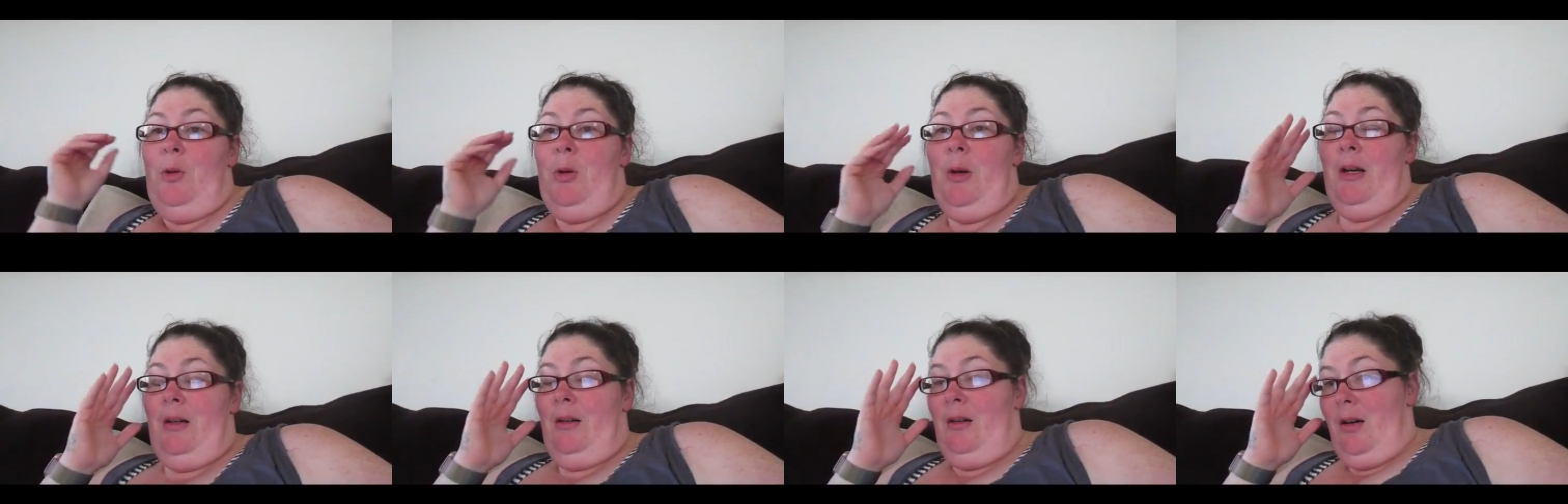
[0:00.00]

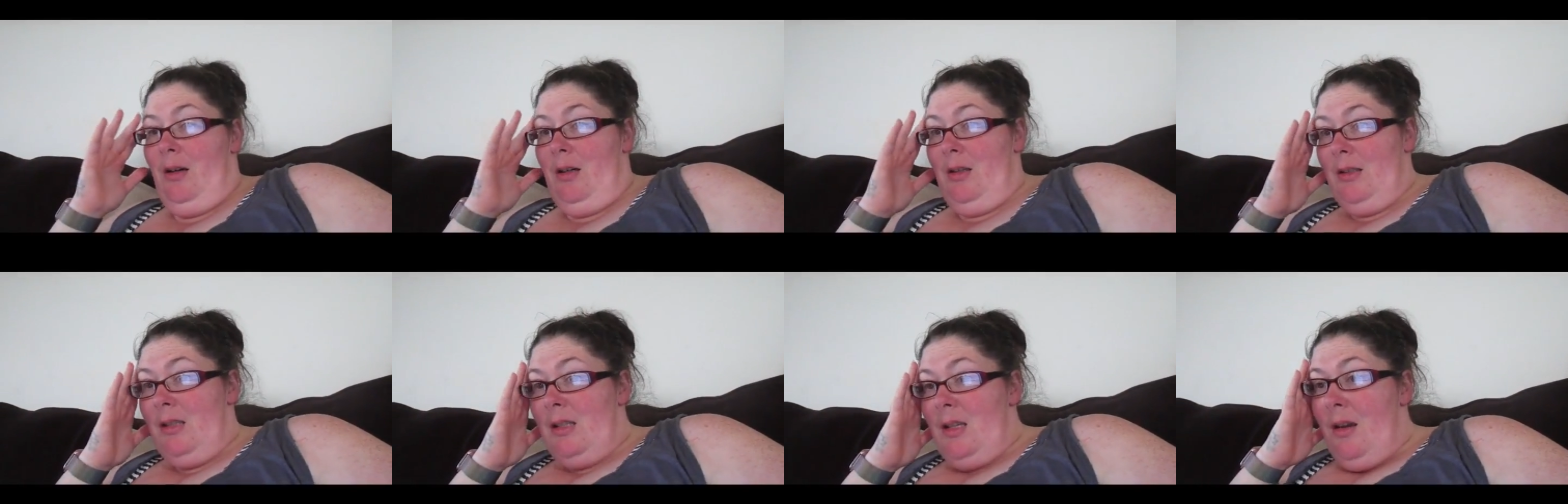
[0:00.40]
credit
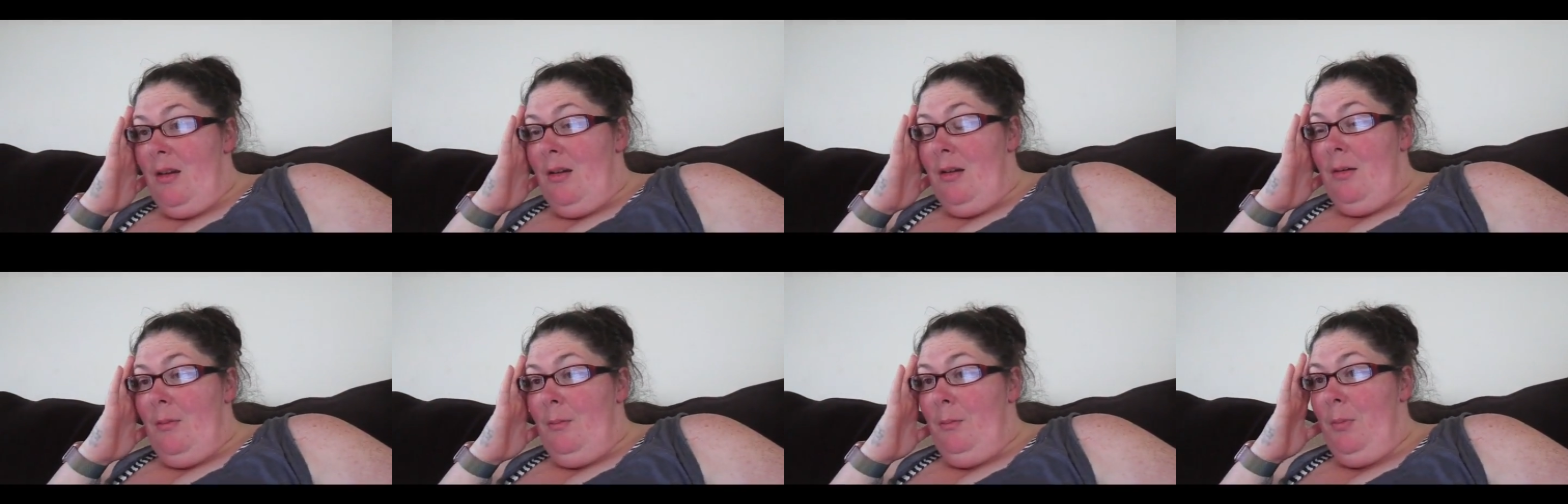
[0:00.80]
cards,
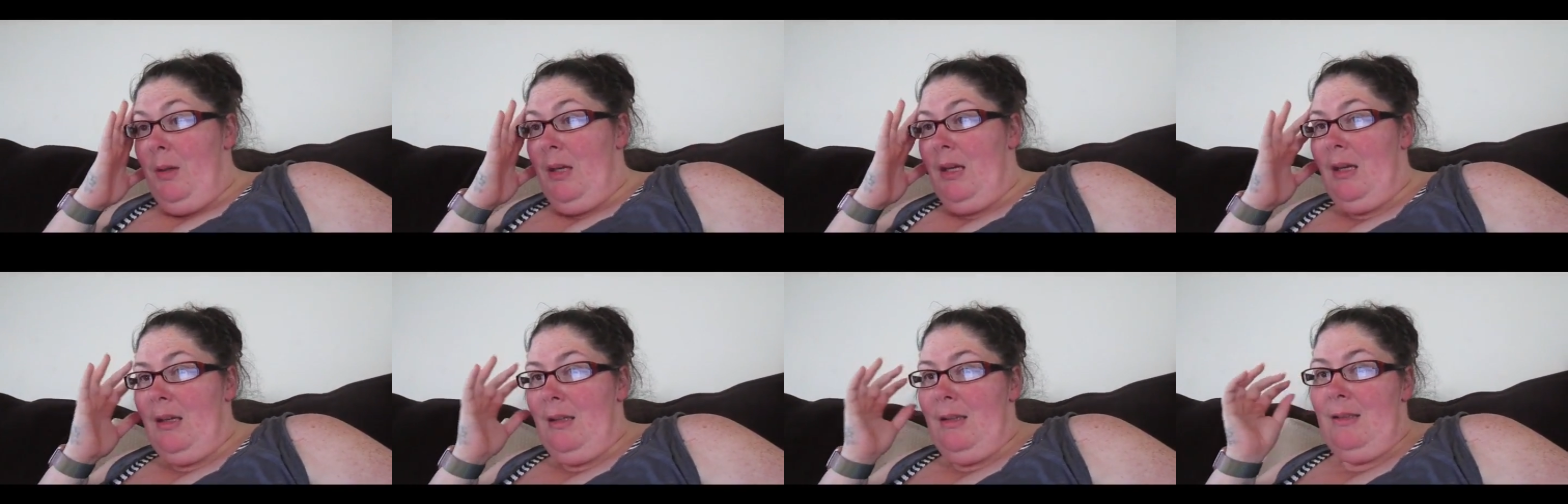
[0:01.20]

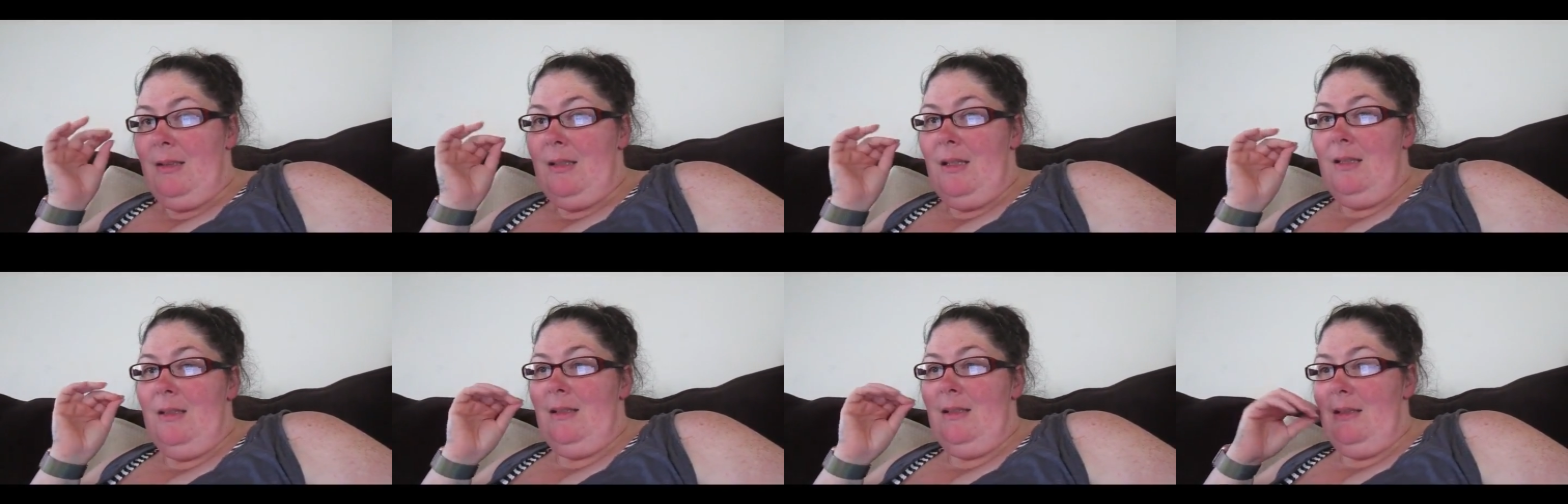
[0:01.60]

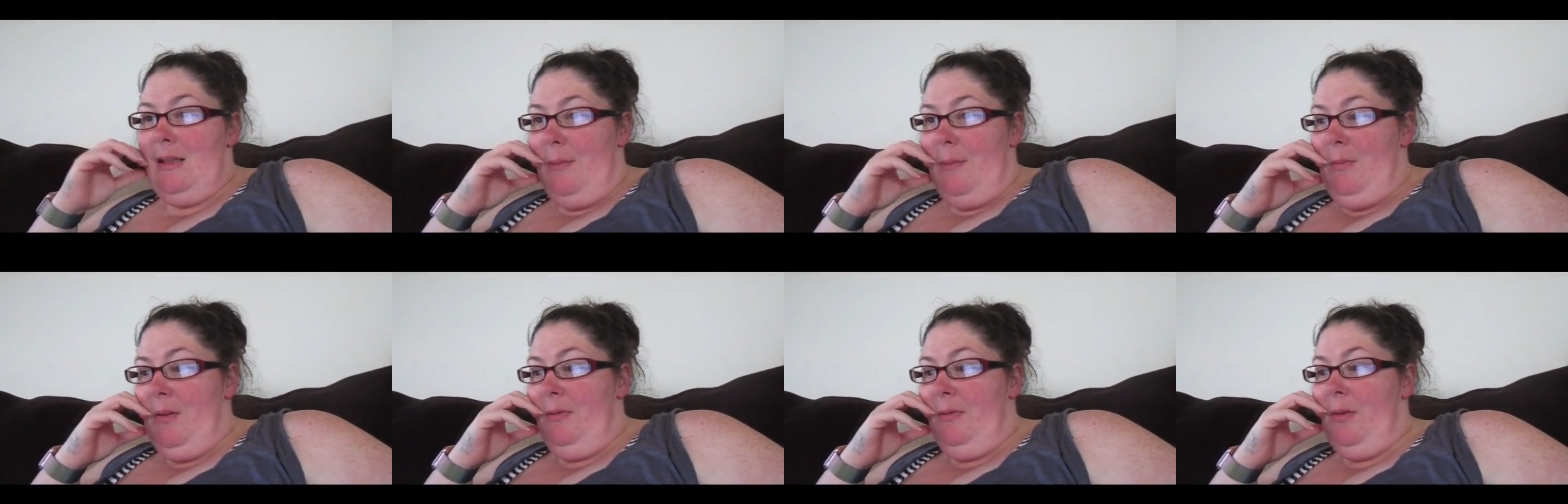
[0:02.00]
because
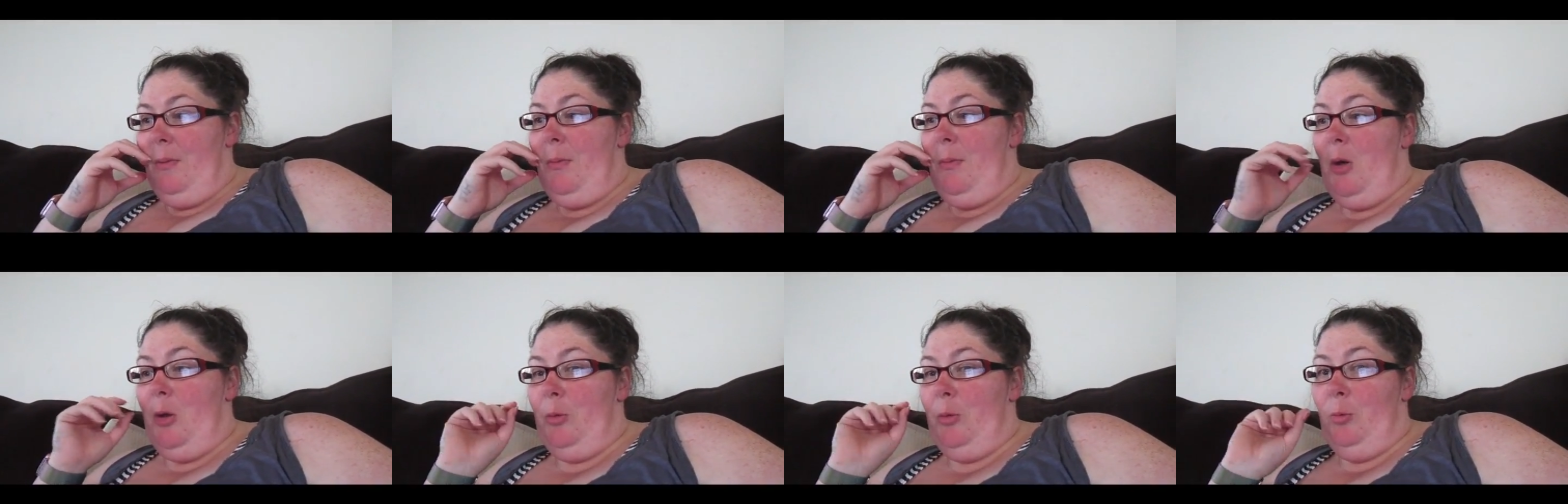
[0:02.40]
some of
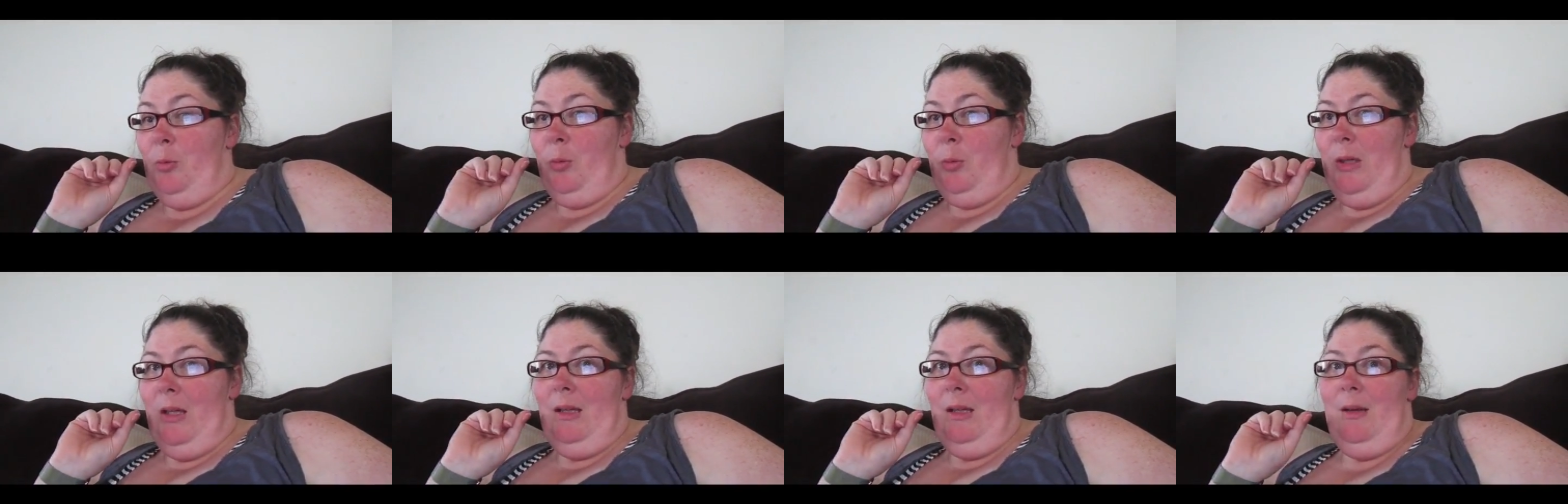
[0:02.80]
them are
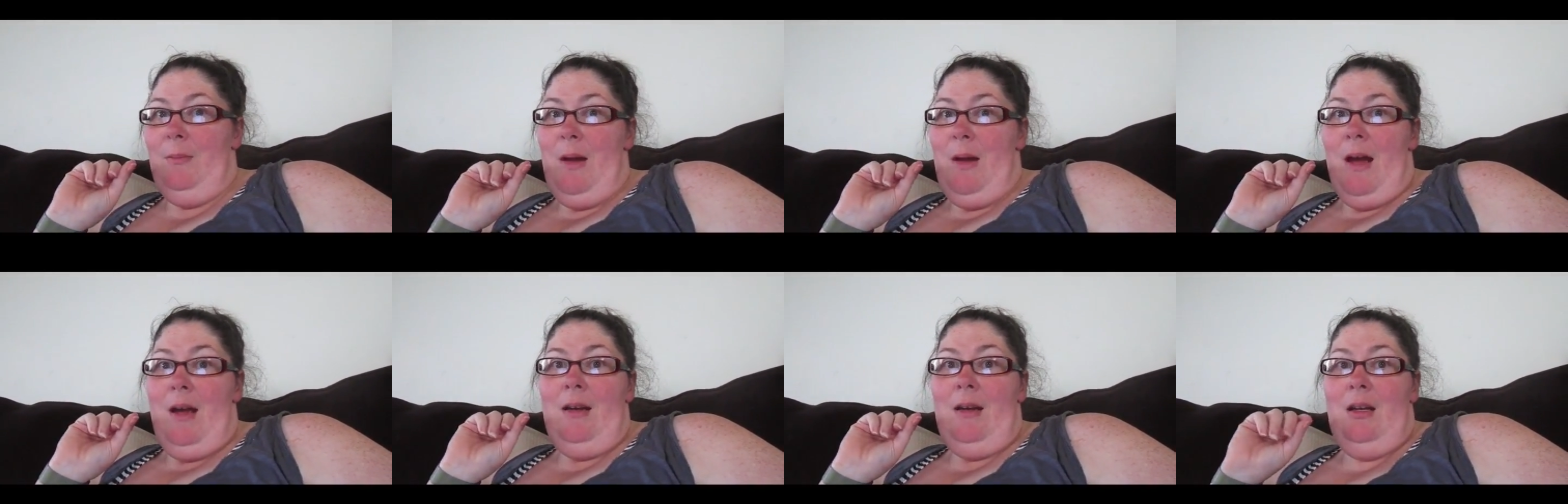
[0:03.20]
really
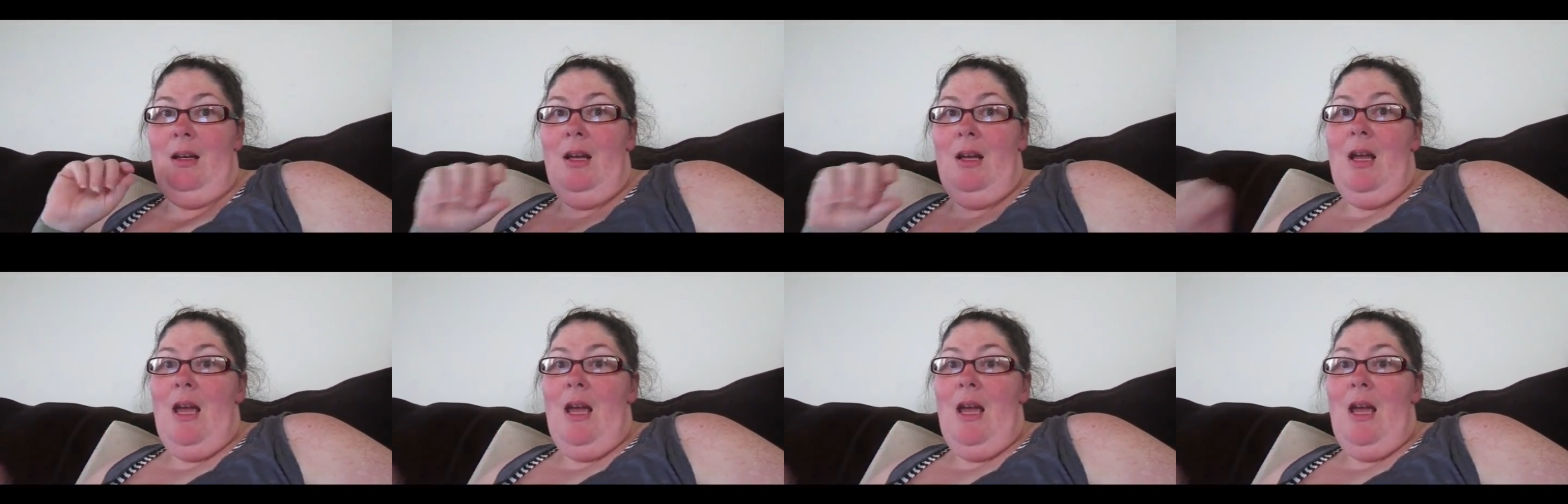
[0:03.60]
bad.